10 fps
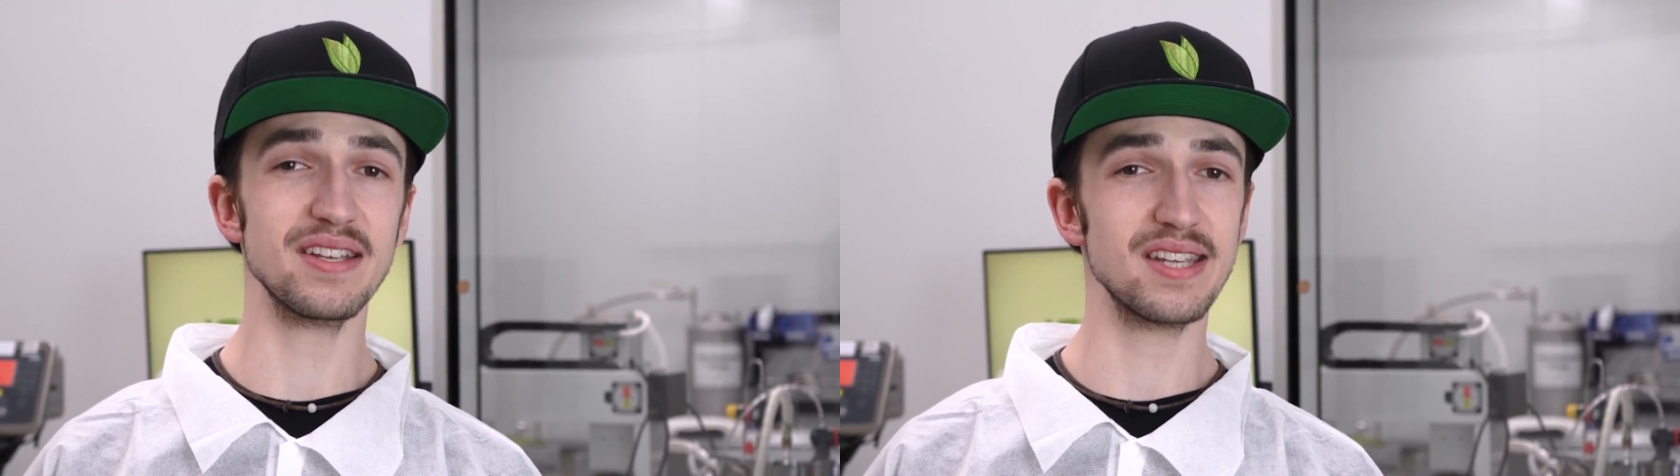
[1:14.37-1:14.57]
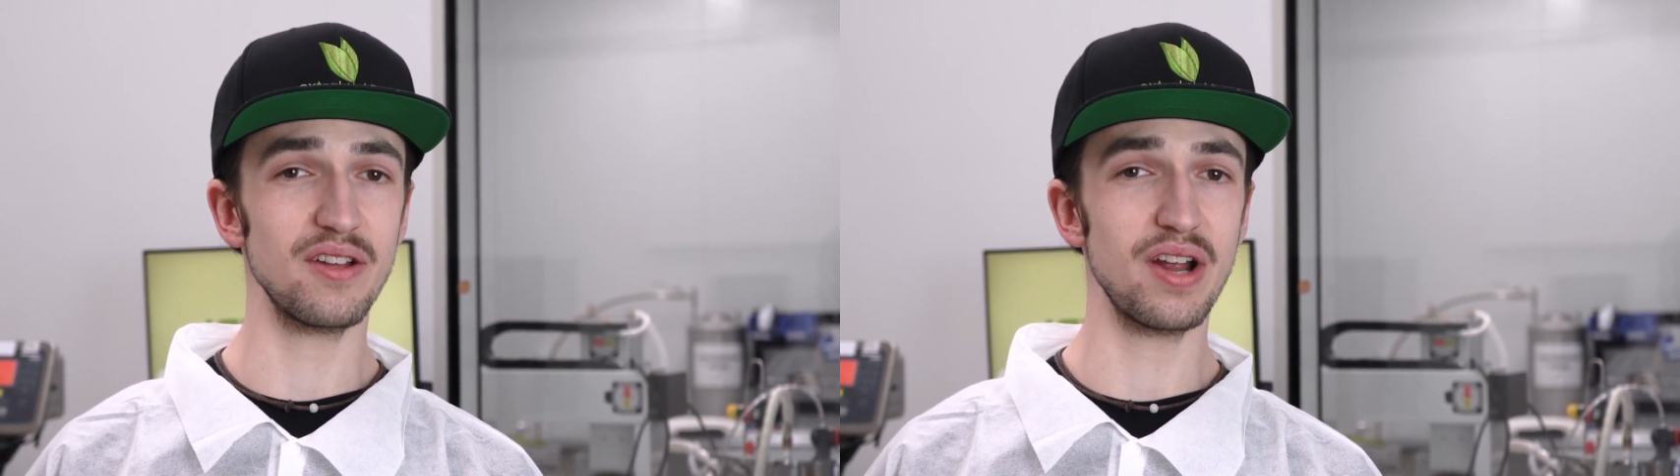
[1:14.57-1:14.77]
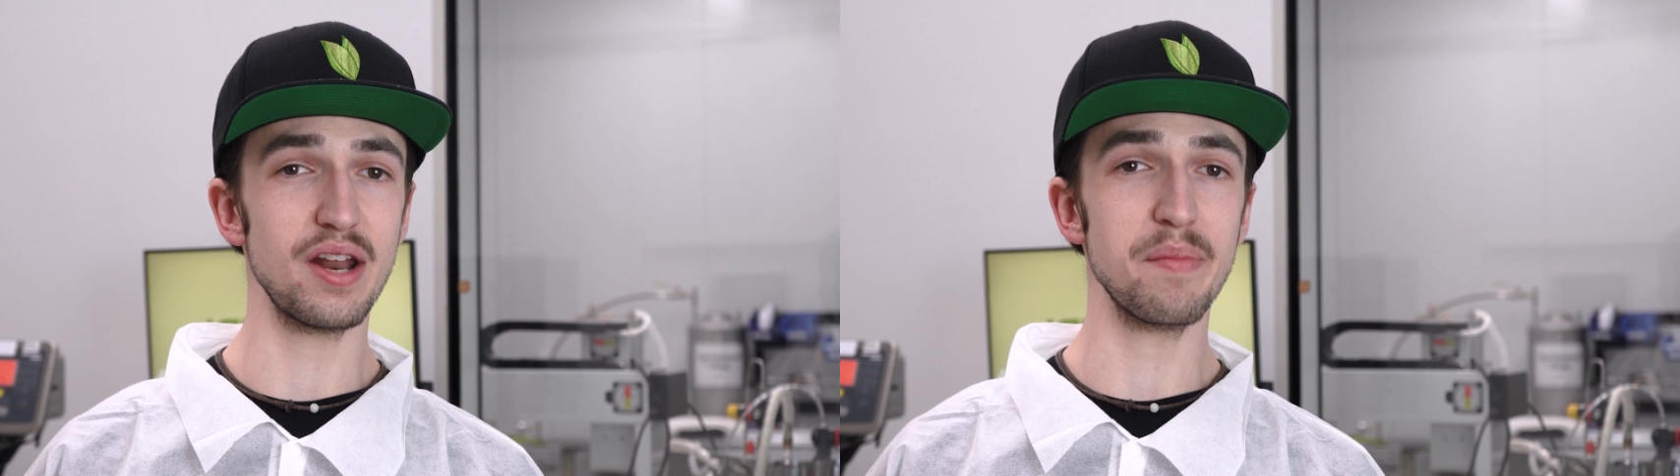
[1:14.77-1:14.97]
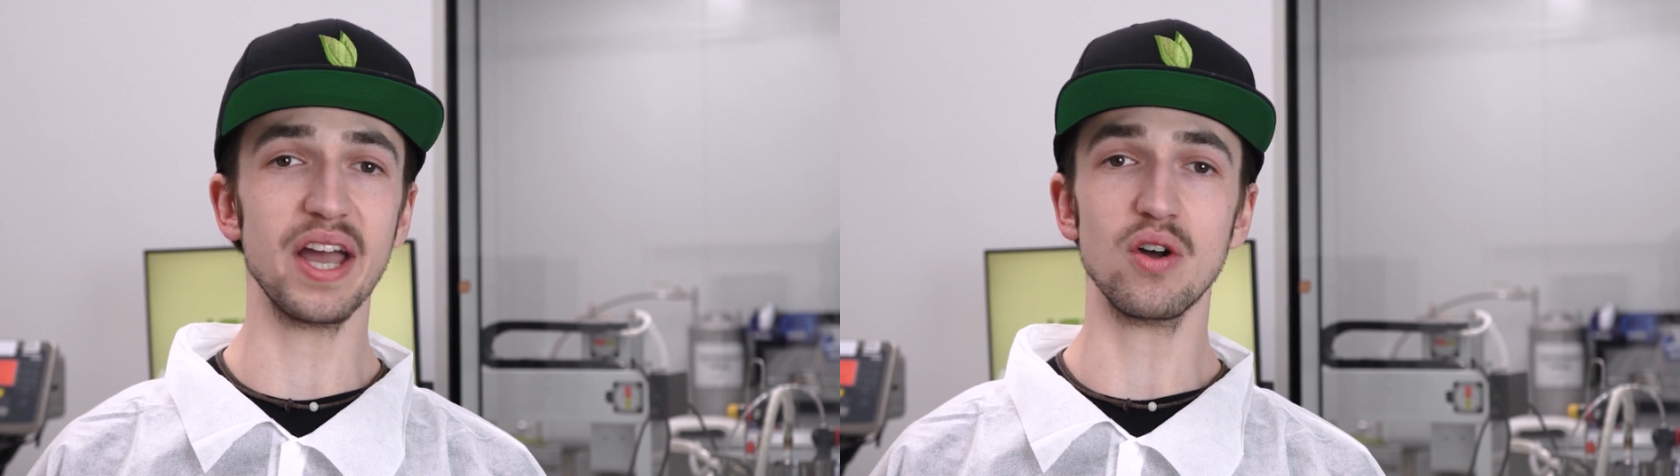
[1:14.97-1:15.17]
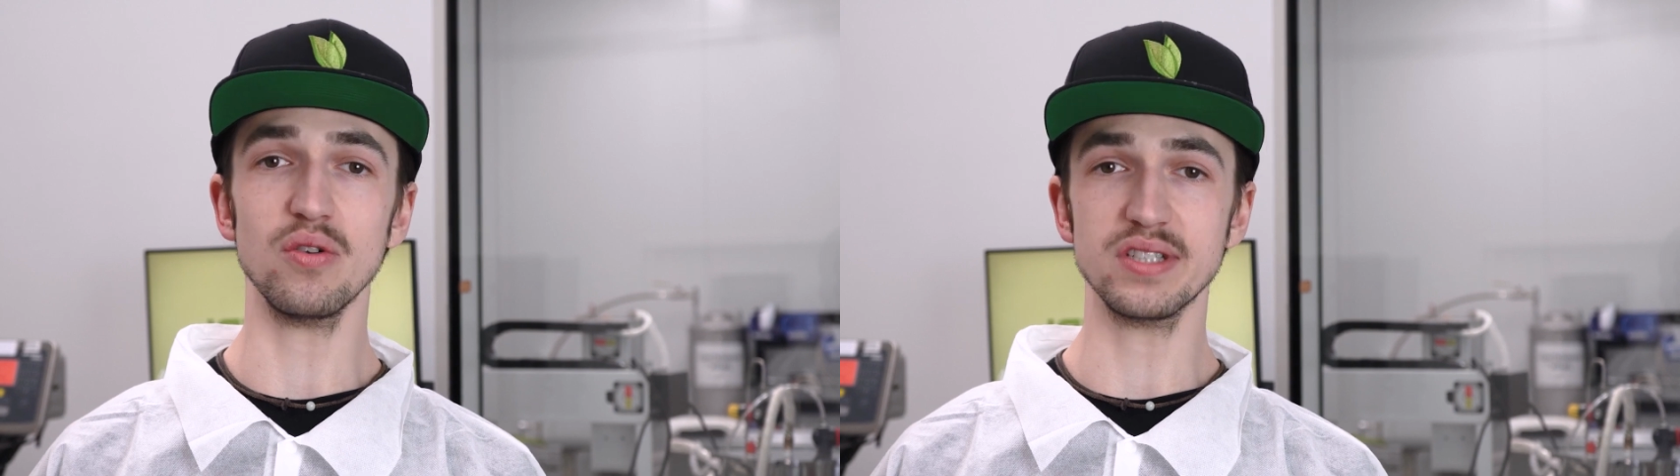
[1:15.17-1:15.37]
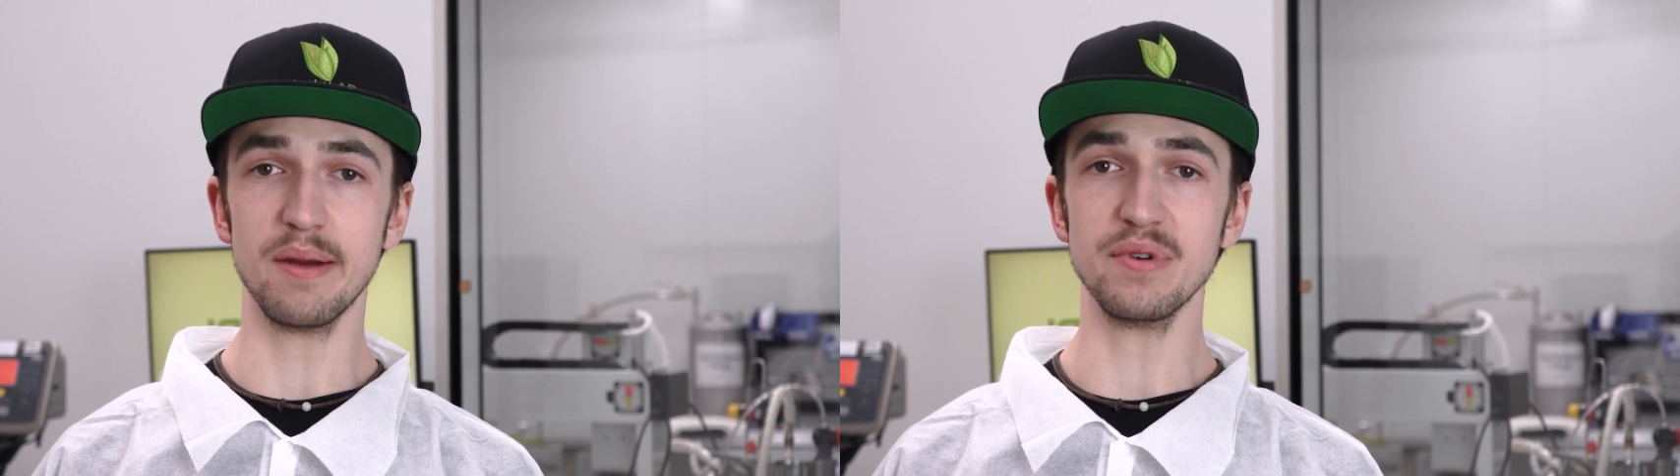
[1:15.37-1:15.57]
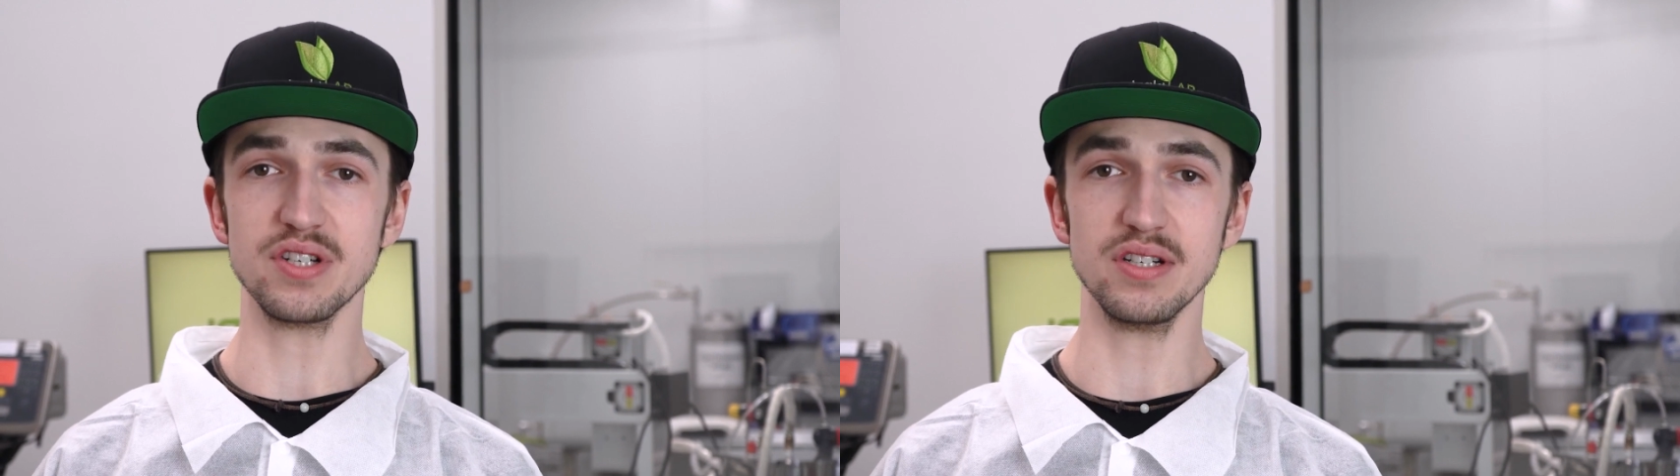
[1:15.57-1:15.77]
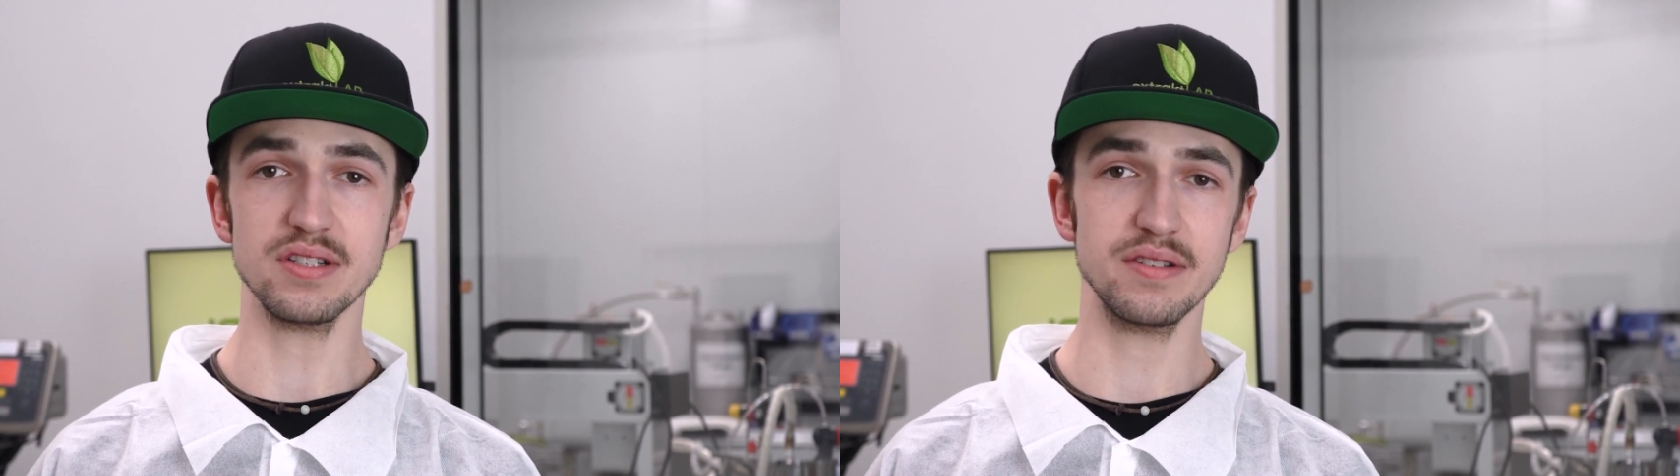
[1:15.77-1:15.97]
accelerated by cold
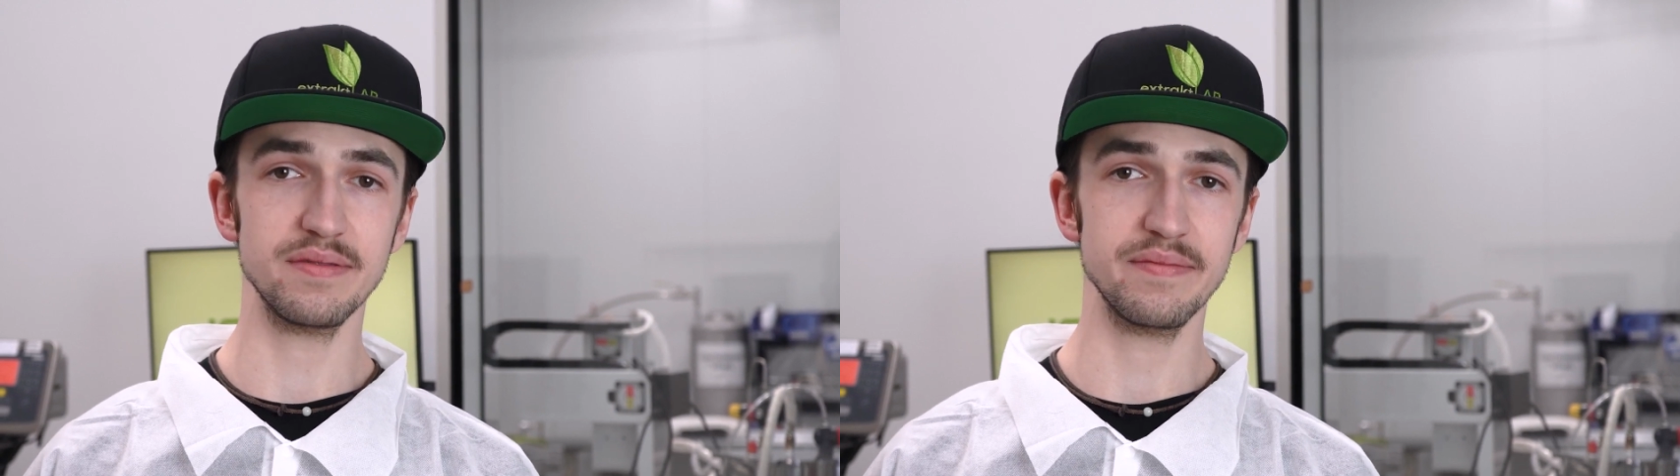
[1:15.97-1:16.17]
temperatures.